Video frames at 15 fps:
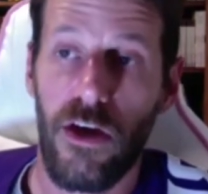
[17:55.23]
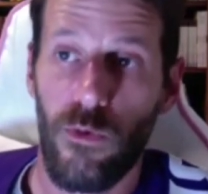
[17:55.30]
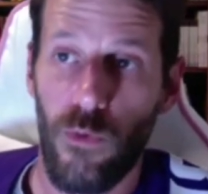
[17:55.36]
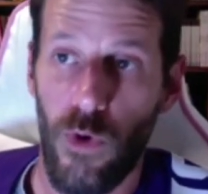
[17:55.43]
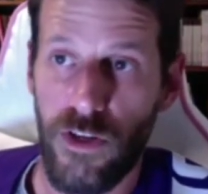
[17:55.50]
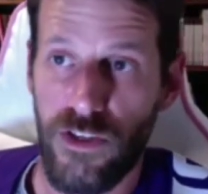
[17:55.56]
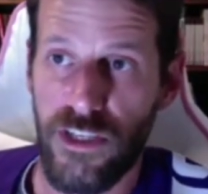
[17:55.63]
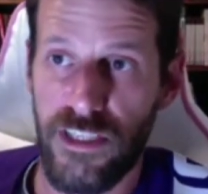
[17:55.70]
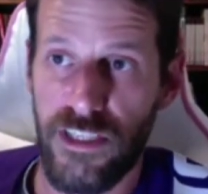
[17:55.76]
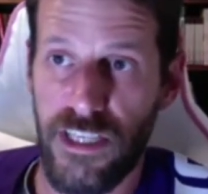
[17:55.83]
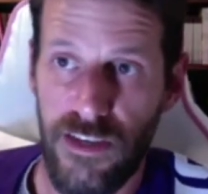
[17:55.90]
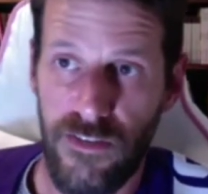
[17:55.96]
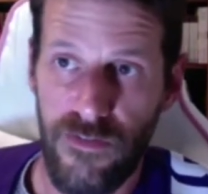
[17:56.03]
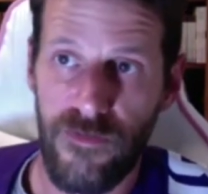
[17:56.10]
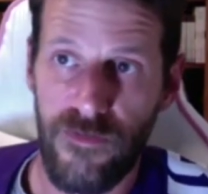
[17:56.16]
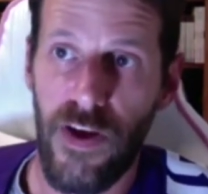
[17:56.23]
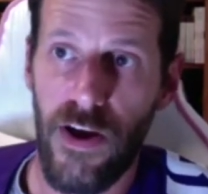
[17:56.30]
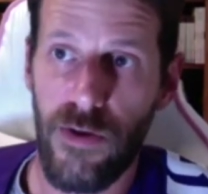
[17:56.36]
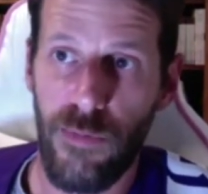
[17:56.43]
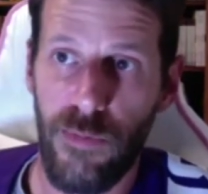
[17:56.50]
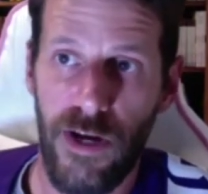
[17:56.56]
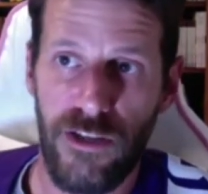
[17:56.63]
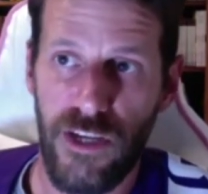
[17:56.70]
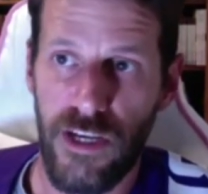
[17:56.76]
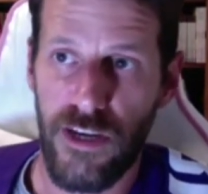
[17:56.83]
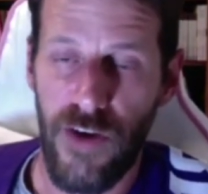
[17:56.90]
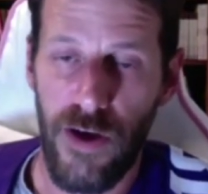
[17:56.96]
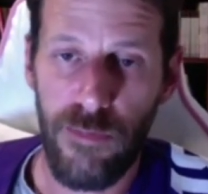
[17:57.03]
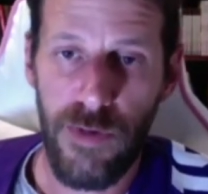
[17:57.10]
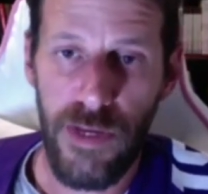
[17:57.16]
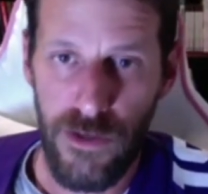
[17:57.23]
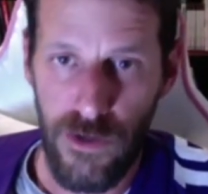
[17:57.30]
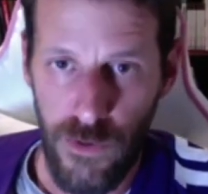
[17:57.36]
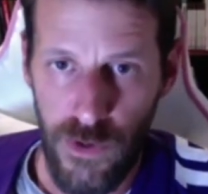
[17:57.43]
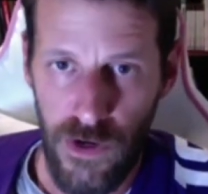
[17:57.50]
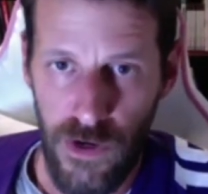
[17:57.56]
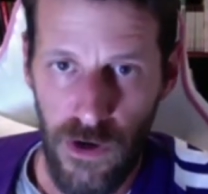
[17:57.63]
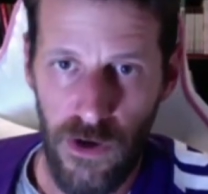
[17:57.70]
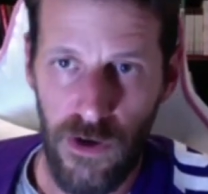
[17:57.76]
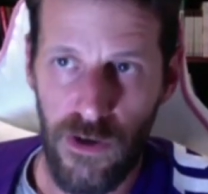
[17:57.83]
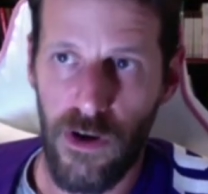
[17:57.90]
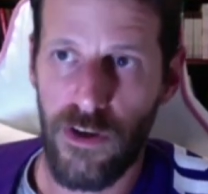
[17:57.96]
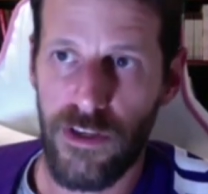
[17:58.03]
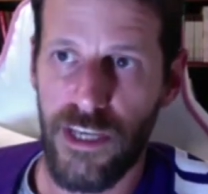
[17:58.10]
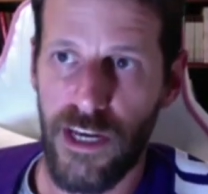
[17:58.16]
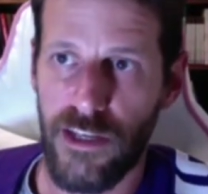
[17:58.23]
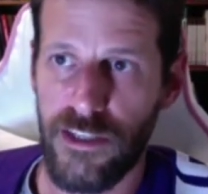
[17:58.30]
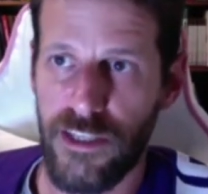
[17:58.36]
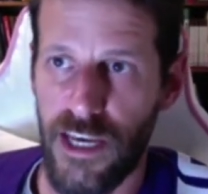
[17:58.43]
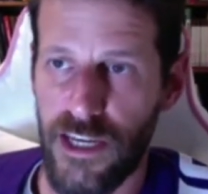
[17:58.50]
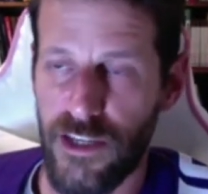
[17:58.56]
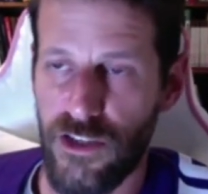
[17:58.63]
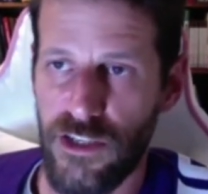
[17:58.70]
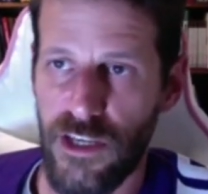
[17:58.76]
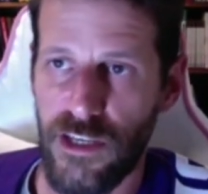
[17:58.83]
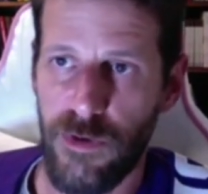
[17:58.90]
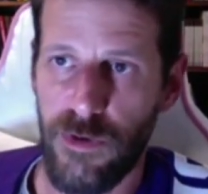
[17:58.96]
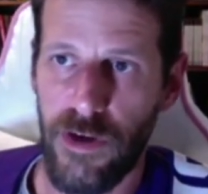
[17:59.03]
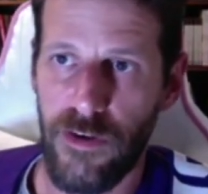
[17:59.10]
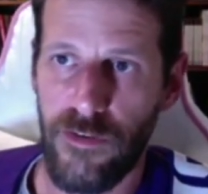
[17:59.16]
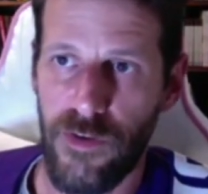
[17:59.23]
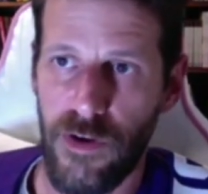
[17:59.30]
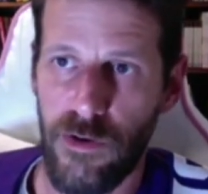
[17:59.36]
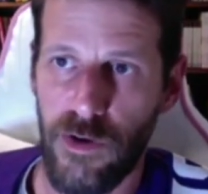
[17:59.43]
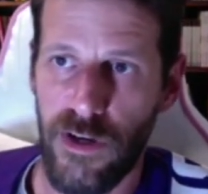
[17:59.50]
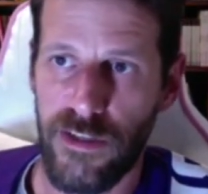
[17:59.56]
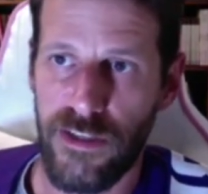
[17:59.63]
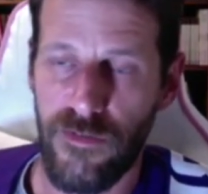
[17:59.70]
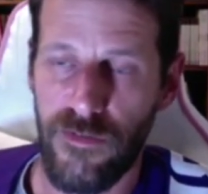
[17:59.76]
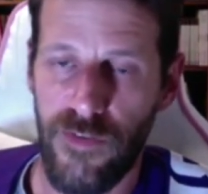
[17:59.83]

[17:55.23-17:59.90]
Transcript: which is very much like if I meet a new girl and all of a sudden it's like she sends me a friend request on